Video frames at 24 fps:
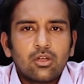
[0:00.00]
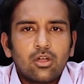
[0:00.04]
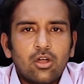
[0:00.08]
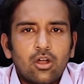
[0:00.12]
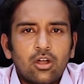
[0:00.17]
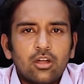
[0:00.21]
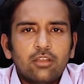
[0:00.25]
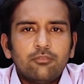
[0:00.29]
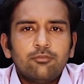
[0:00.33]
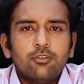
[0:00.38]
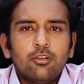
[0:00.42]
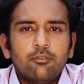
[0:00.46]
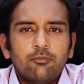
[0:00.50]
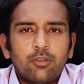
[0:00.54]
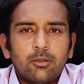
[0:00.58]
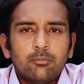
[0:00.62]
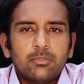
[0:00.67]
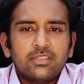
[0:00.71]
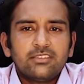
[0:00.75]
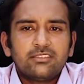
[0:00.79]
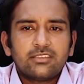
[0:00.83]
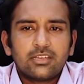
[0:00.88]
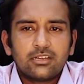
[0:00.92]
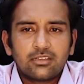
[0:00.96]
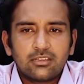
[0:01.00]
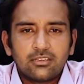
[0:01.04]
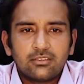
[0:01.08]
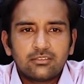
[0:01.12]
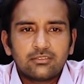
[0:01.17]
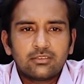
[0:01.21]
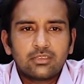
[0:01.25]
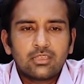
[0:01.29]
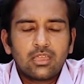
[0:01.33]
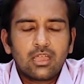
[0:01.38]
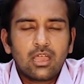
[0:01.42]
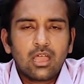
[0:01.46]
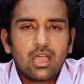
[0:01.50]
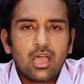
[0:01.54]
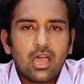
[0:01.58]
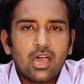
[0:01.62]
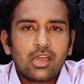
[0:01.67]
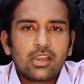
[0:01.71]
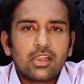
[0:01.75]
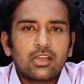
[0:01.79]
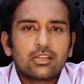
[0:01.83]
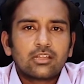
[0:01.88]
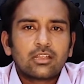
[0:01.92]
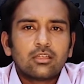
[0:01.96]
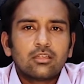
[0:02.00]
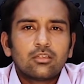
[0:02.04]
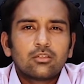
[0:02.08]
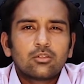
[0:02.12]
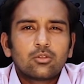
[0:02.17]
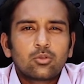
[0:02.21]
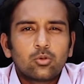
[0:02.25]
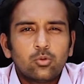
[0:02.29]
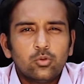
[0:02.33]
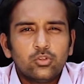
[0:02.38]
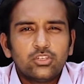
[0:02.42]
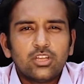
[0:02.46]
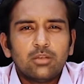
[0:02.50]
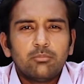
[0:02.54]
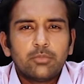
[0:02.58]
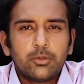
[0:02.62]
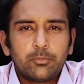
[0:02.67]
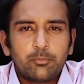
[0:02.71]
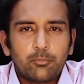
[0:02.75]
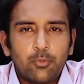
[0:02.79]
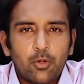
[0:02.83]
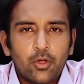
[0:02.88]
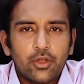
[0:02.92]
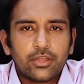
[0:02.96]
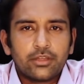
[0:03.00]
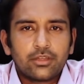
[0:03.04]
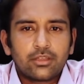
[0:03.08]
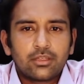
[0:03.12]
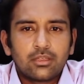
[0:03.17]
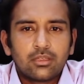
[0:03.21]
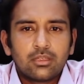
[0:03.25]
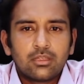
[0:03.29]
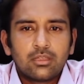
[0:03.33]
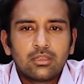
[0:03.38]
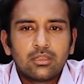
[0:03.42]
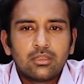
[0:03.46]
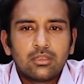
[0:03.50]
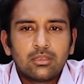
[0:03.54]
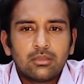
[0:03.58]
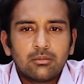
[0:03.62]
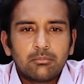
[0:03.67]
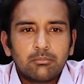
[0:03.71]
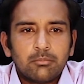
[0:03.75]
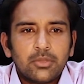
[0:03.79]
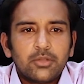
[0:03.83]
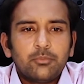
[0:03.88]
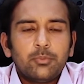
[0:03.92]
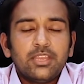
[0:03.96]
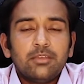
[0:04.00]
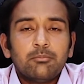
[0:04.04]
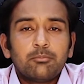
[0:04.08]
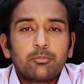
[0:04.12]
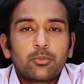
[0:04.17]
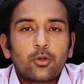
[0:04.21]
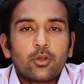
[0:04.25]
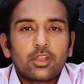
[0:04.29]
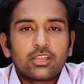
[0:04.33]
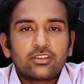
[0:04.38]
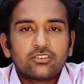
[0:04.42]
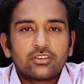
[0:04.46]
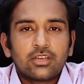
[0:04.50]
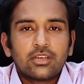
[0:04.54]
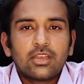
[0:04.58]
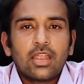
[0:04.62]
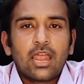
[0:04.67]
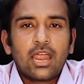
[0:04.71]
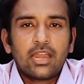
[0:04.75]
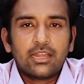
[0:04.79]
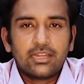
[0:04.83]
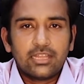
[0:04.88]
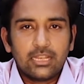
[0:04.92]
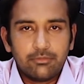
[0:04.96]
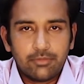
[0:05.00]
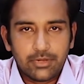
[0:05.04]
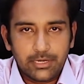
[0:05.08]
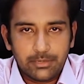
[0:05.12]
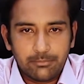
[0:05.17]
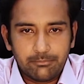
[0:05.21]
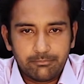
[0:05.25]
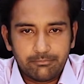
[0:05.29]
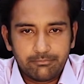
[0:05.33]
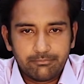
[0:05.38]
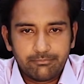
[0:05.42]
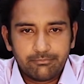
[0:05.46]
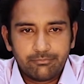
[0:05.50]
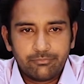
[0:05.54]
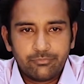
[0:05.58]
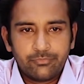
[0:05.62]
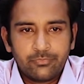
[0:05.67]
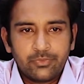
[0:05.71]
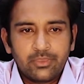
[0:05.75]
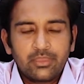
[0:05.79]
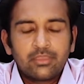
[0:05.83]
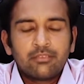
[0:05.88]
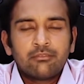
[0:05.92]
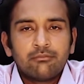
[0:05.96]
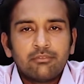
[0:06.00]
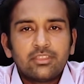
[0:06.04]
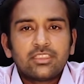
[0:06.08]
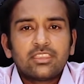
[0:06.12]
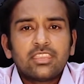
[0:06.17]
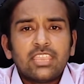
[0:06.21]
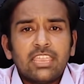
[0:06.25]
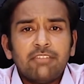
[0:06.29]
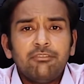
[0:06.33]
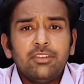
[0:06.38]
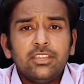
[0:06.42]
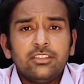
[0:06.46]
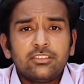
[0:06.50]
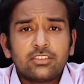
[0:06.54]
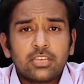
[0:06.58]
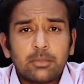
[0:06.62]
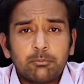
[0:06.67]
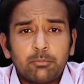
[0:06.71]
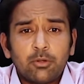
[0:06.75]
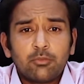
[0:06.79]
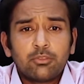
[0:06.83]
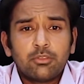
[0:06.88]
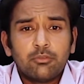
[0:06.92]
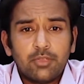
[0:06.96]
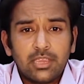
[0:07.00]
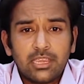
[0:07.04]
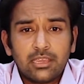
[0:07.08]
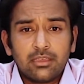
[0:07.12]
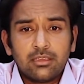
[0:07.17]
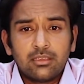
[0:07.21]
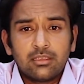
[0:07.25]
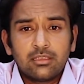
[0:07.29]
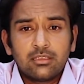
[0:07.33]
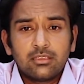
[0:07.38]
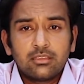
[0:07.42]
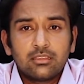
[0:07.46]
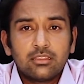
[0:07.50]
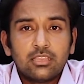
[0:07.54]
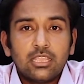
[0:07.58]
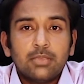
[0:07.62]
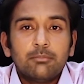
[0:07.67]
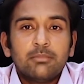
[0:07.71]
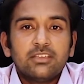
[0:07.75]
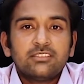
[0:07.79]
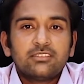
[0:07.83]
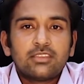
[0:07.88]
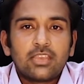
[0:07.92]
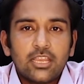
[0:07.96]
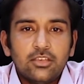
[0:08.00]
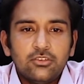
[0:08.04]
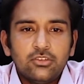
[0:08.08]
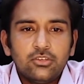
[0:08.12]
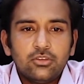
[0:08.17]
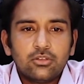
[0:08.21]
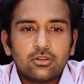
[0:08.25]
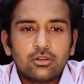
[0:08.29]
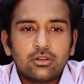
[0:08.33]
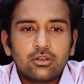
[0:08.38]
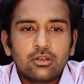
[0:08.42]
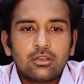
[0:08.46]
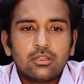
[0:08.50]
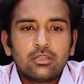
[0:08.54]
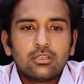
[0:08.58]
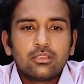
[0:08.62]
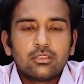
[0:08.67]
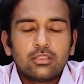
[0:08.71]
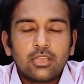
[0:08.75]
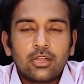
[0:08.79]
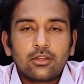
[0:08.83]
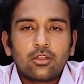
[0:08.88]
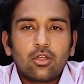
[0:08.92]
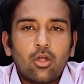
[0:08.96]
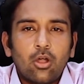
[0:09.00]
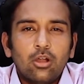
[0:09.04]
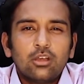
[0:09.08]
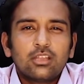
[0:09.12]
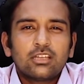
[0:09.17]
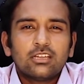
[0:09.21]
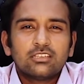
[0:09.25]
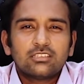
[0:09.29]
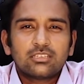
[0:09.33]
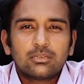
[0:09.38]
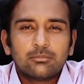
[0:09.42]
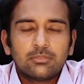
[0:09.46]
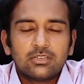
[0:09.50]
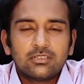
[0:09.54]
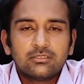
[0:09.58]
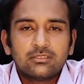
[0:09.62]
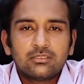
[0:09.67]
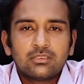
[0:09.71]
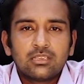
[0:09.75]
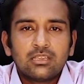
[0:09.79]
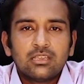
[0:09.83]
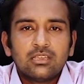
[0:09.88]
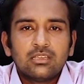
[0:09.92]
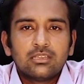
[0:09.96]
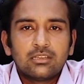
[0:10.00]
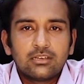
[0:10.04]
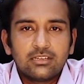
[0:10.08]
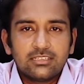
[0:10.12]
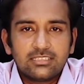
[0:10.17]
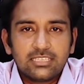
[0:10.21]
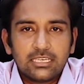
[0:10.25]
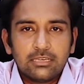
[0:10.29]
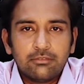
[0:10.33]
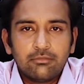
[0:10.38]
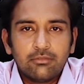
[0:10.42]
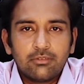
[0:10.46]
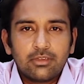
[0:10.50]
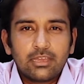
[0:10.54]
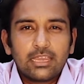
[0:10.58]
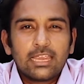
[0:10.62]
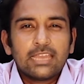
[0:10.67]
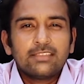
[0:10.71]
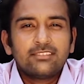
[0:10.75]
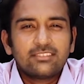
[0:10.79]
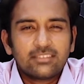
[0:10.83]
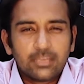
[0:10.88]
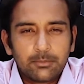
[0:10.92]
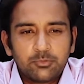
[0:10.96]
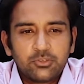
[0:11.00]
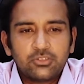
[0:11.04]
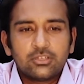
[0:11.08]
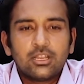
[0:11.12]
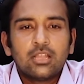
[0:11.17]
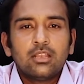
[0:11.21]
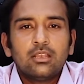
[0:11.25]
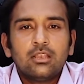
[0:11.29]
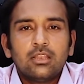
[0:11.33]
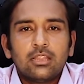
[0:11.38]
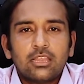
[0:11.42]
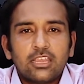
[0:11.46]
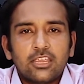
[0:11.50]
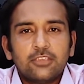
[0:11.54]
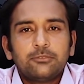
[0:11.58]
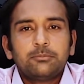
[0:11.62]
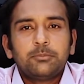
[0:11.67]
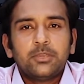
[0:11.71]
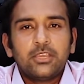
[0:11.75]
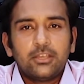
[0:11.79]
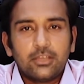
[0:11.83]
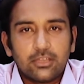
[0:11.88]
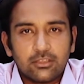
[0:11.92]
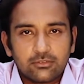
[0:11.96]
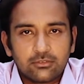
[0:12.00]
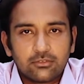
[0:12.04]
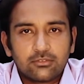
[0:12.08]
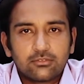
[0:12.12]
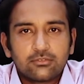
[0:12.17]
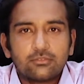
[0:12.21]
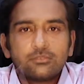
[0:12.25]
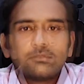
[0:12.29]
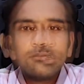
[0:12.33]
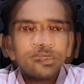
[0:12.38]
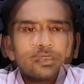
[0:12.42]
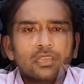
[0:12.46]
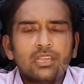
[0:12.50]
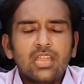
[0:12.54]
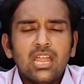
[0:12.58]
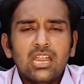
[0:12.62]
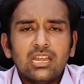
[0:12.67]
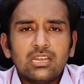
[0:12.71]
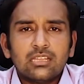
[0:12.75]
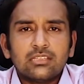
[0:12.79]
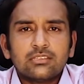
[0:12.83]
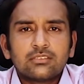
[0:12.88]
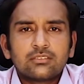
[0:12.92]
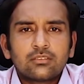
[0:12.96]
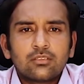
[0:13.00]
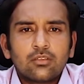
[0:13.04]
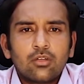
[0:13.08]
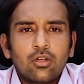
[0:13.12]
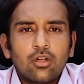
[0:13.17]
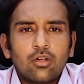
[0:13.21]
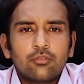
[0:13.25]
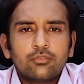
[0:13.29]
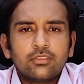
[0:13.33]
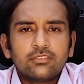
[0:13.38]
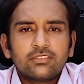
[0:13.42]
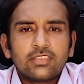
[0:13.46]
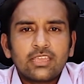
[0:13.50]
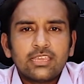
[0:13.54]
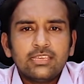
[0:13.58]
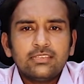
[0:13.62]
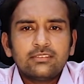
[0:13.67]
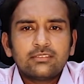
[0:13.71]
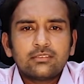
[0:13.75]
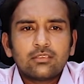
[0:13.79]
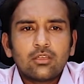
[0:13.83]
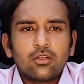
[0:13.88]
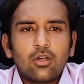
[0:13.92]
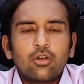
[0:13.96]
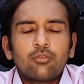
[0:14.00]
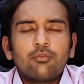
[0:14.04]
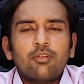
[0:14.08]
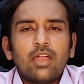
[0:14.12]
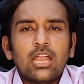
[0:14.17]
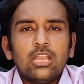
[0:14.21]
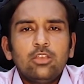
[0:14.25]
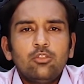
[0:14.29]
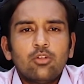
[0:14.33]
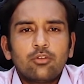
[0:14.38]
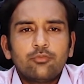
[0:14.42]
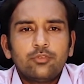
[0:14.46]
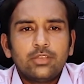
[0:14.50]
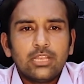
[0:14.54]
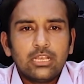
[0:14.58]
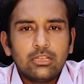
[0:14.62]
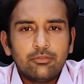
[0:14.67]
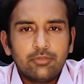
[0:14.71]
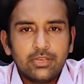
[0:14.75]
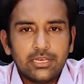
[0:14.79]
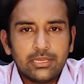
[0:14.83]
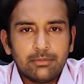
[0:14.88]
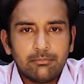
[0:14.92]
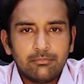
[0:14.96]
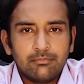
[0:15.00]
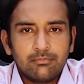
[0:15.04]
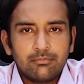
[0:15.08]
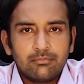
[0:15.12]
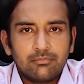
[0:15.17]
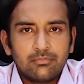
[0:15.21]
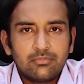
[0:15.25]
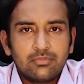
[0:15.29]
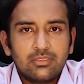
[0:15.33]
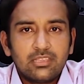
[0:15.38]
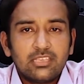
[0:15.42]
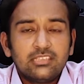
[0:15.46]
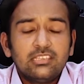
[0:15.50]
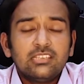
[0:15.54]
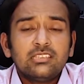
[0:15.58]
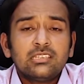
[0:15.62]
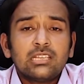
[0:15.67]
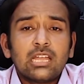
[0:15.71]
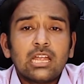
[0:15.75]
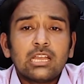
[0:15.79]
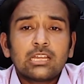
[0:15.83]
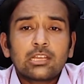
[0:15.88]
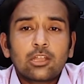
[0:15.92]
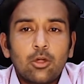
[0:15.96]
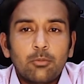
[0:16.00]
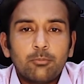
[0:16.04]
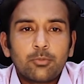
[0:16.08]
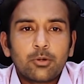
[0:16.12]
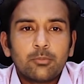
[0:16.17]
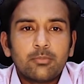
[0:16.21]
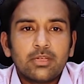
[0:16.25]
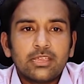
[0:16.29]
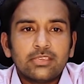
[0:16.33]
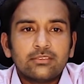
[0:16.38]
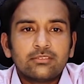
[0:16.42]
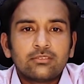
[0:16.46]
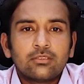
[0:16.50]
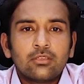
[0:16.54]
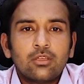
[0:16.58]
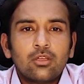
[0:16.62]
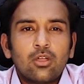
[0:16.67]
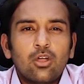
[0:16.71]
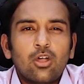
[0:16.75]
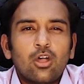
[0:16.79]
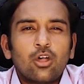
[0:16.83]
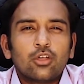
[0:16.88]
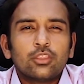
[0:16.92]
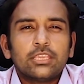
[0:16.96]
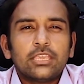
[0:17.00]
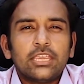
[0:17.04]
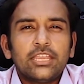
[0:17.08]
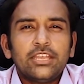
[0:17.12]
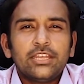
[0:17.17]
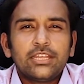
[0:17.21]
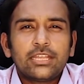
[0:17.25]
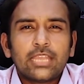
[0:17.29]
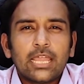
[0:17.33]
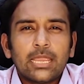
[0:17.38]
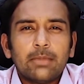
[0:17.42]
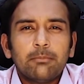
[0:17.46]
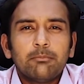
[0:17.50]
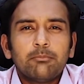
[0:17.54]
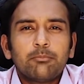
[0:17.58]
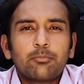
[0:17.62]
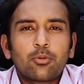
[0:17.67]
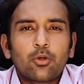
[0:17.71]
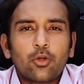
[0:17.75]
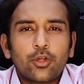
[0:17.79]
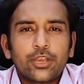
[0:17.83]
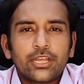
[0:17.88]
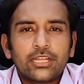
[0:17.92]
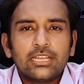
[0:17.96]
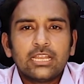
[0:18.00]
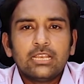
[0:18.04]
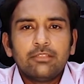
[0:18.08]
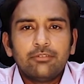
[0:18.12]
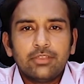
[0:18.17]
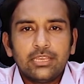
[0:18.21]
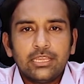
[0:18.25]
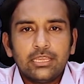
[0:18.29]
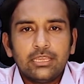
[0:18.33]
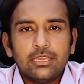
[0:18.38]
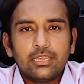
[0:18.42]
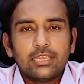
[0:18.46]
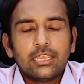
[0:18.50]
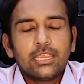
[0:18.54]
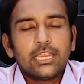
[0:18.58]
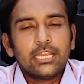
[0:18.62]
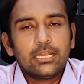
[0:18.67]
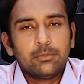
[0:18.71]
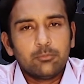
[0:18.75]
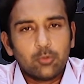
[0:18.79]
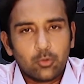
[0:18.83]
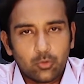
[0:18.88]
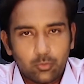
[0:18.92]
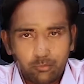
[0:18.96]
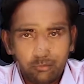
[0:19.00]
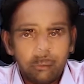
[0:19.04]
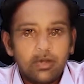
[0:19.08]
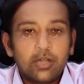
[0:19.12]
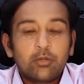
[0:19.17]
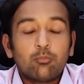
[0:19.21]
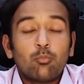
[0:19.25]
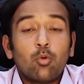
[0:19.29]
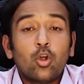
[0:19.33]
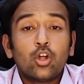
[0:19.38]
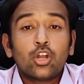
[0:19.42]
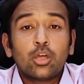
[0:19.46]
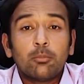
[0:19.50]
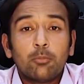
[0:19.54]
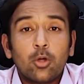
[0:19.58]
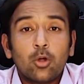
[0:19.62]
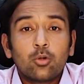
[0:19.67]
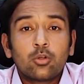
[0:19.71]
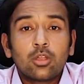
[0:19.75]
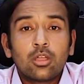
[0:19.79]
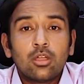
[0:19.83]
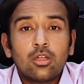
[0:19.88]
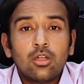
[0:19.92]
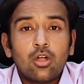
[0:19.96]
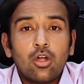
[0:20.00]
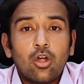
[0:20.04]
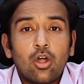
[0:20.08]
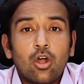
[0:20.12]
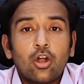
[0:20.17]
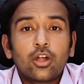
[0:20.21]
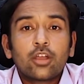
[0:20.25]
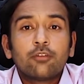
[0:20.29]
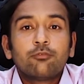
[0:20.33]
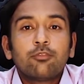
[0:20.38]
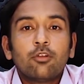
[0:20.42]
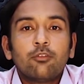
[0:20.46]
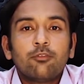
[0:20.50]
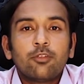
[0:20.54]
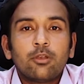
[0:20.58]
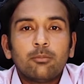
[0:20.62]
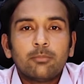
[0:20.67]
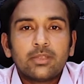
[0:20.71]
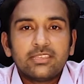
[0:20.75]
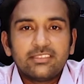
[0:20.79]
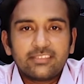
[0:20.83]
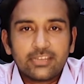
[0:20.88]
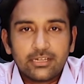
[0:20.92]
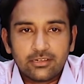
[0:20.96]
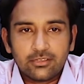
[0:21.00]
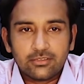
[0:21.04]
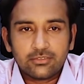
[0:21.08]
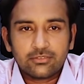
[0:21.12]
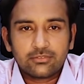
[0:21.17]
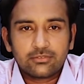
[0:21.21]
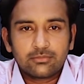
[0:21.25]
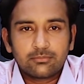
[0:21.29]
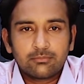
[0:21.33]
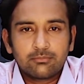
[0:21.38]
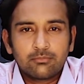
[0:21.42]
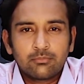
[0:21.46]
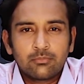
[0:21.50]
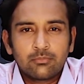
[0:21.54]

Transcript: order fulfillment centers are at crucial midpoint between production and delivery. With every step of the way, they must ensure that all customers receive exceptional experiences. Regardless of the size or value of delivery, they just can't compromise on the in-time product delivery anymore. But what about order fulfillment centers?